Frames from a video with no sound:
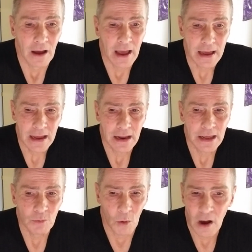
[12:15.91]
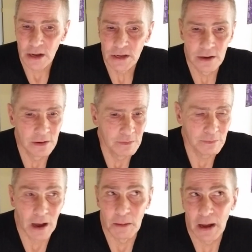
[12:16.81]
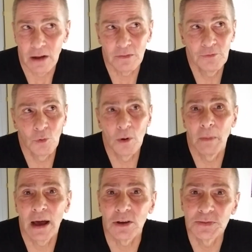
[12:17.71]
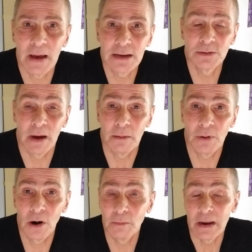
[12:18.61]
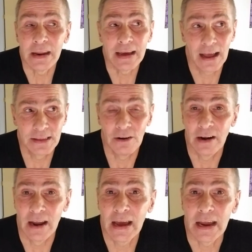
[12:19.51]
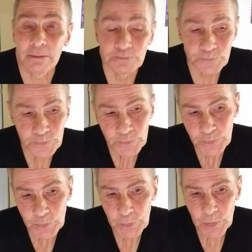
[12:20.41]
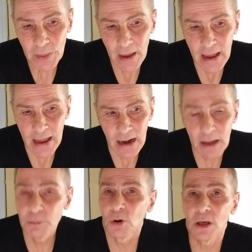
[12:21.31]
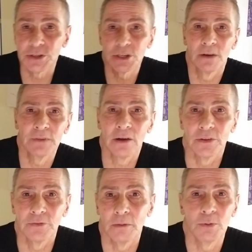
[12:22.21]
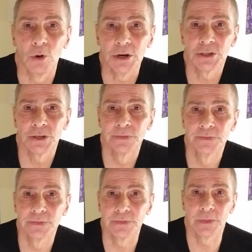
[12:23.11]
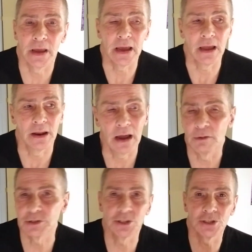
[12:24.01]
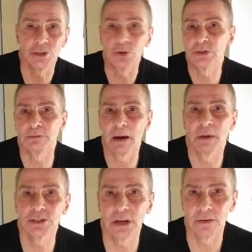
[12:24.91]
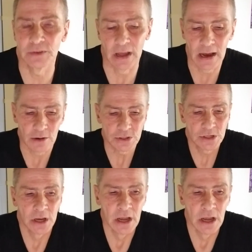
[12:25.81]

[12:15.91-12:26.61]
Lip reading: And he walked about 4 miles back to my apartment. He got there at night, and I put all his stuff out on the front porch, and I was just using by myself in the house.